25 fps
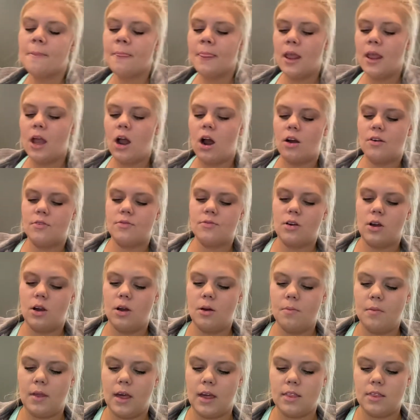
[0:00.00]
are
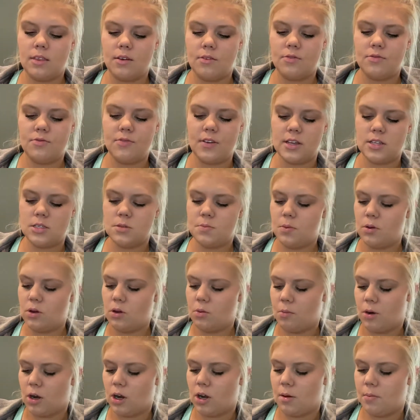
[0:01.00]
from like the Facebook
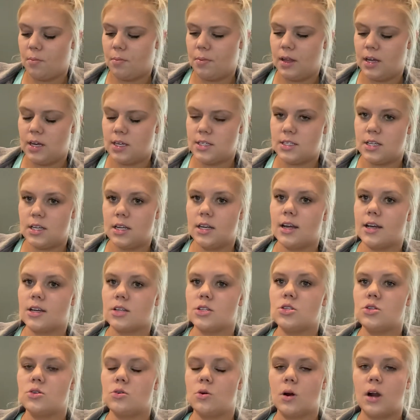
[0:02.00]
Marketplace and
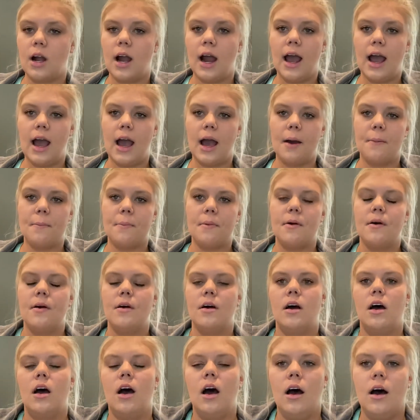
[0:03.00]
Nextdoor app
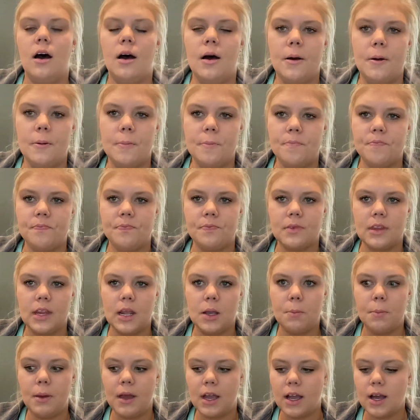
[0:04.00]

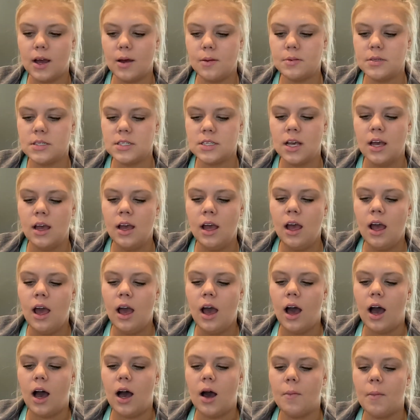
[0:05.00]
pickups.
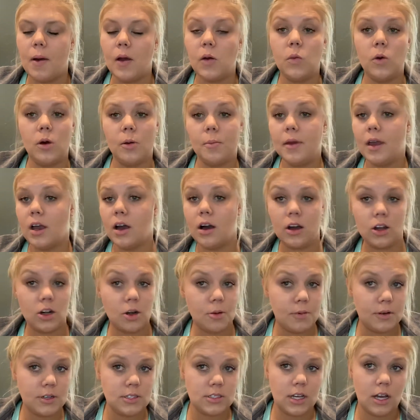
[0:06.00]
I will be
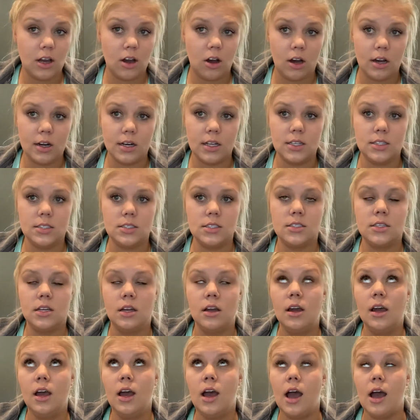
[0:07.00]
100% honest.
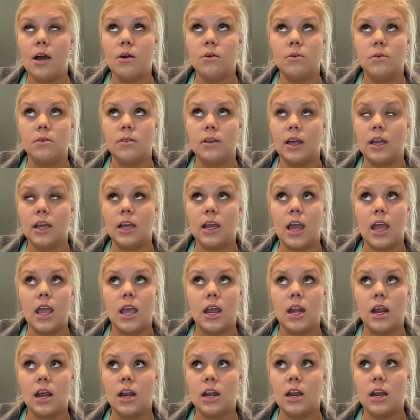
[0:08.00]
I would like
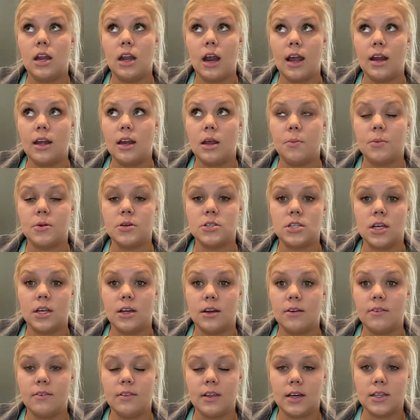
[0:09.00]
80 to
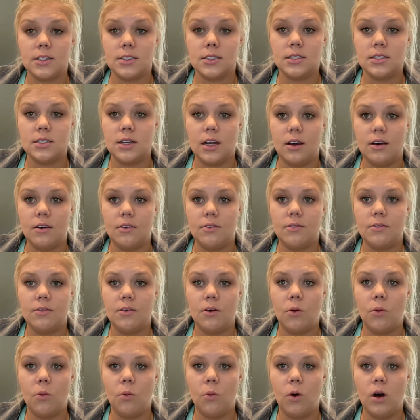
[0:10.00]
90% of that stuff
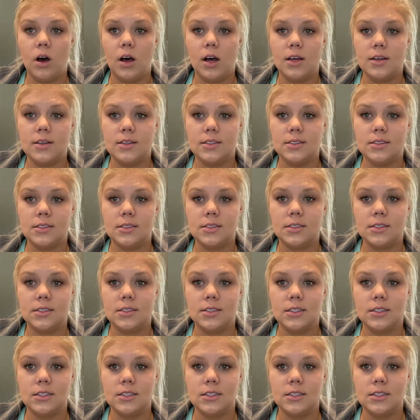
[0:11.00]
was